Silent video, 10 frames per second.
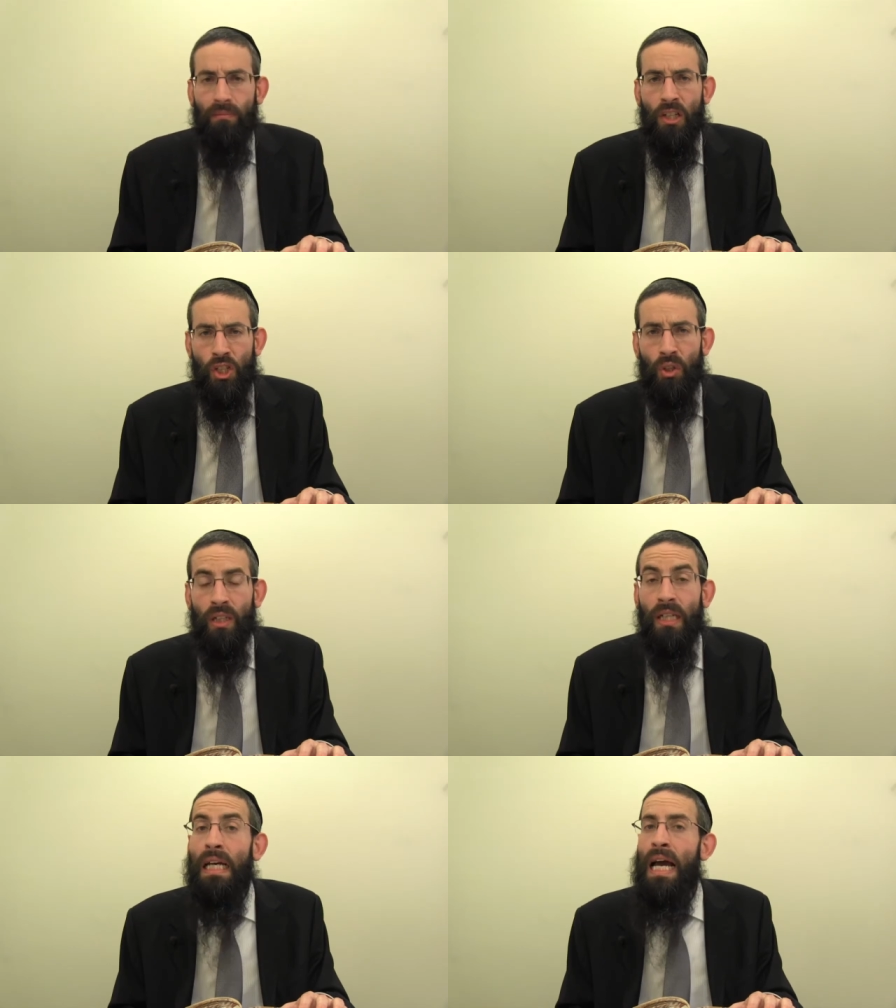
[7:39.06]

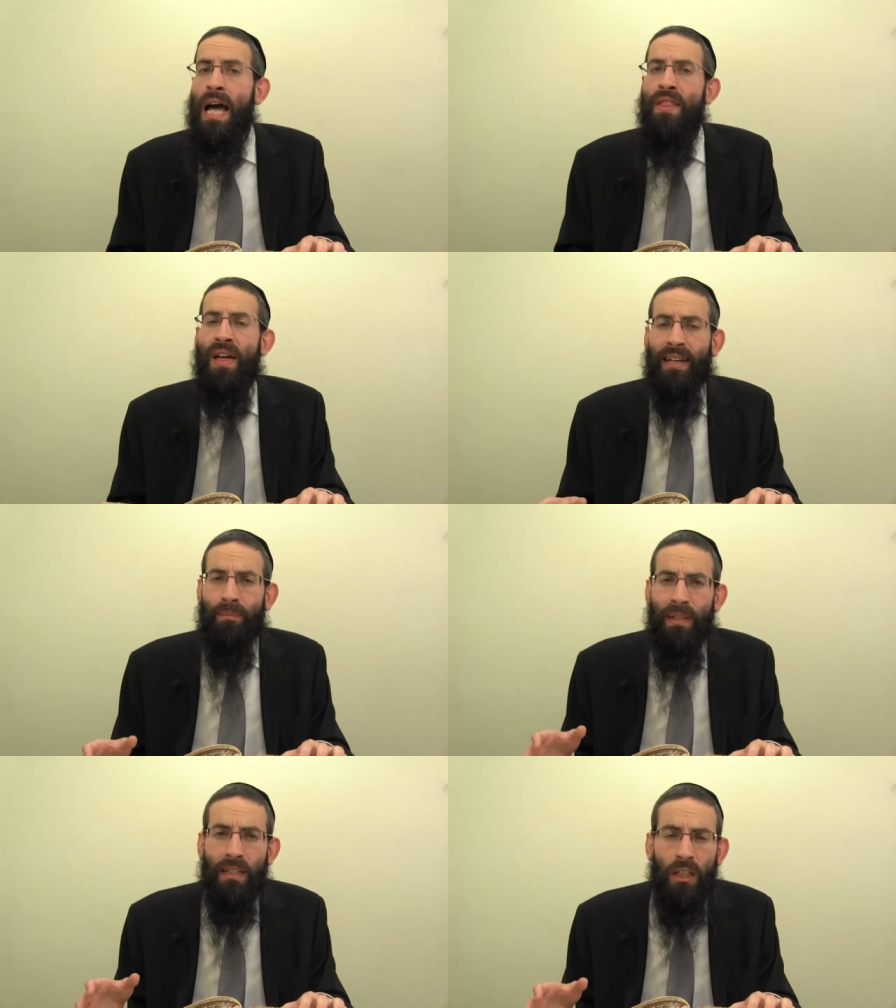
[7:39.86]
Certainly, they
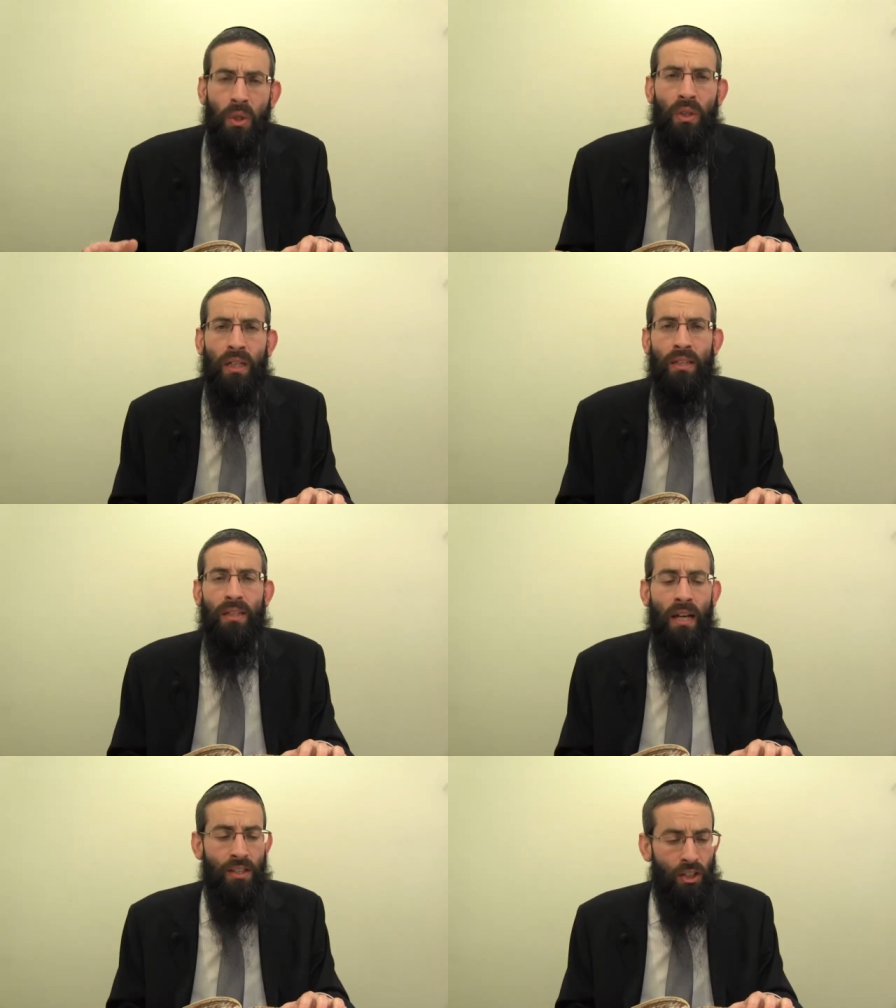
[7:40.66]
can be
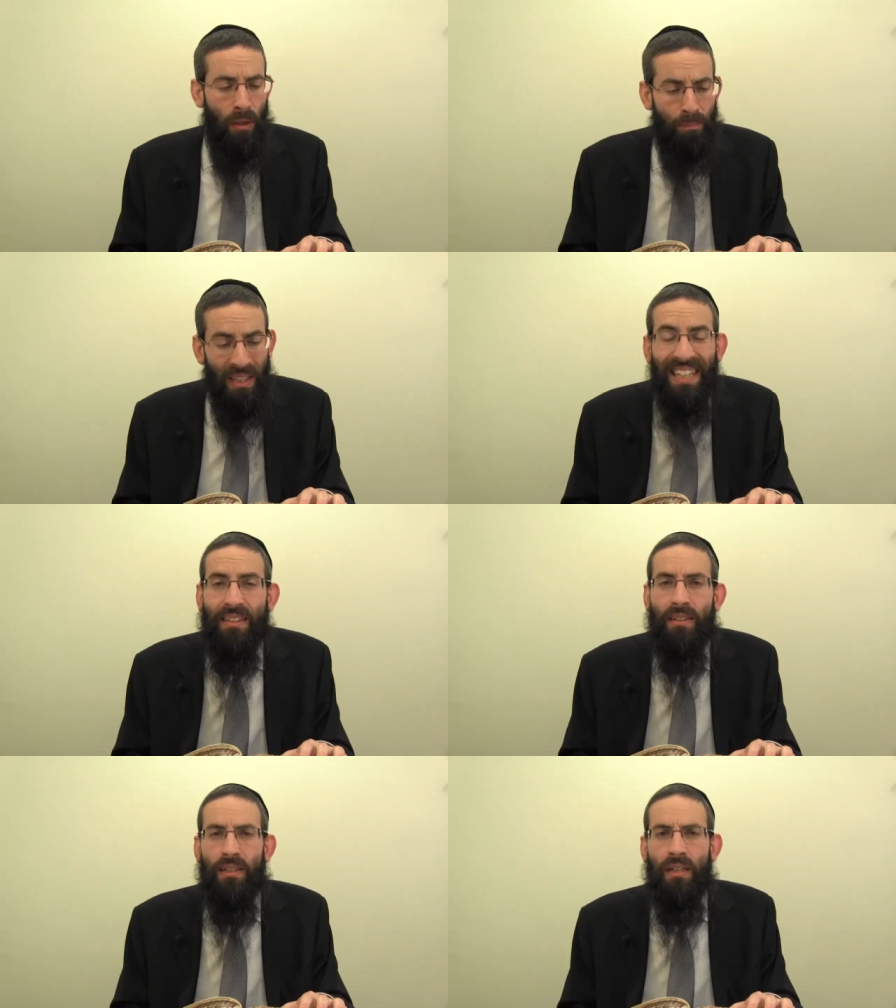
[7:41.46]
included to
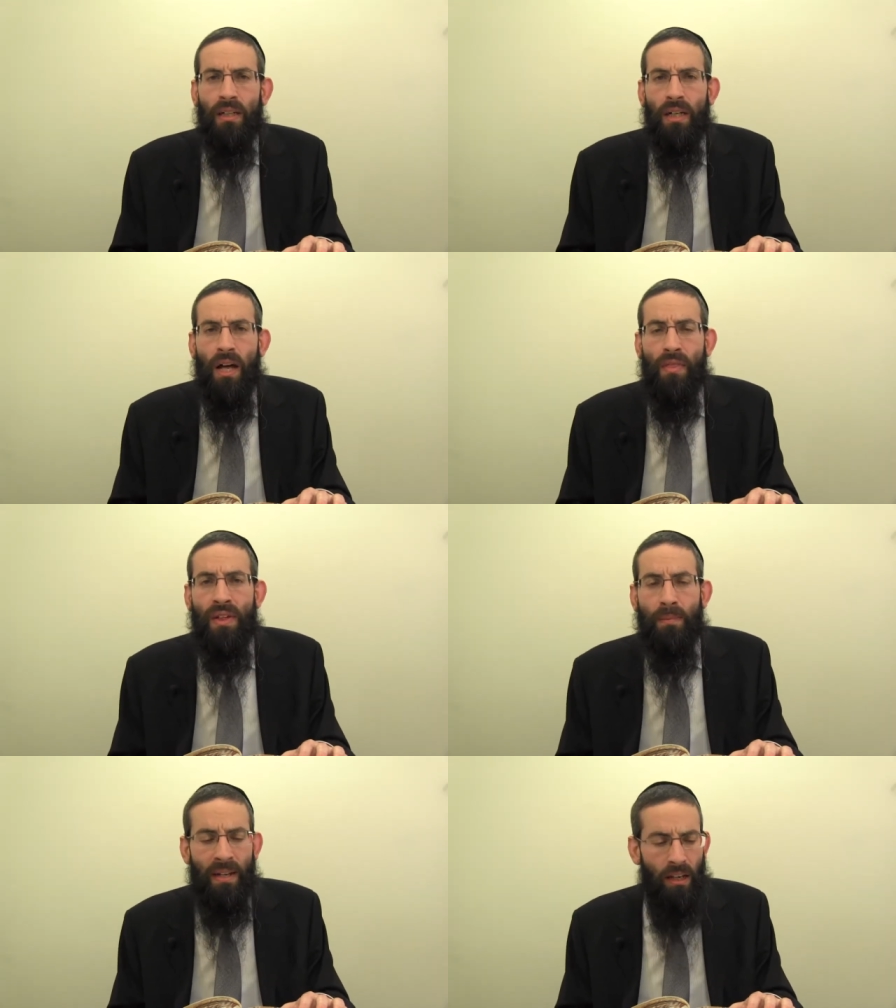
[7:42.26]
complete
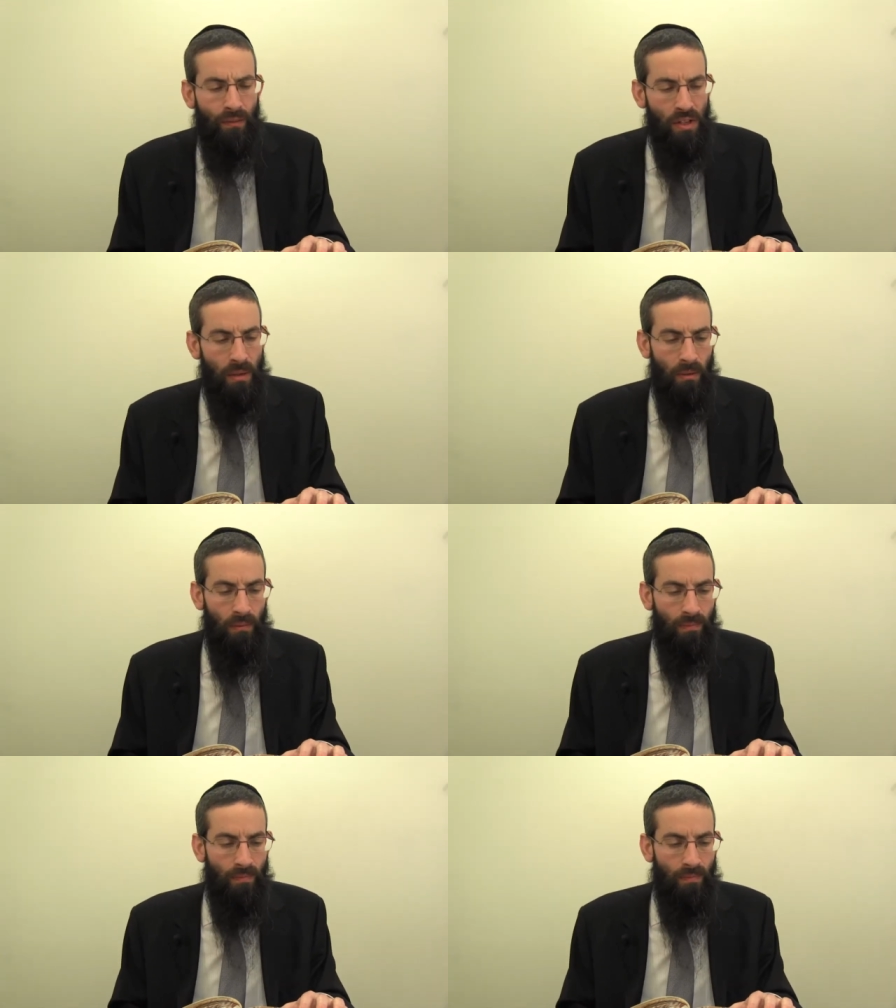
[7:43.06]
the minyan for zimun.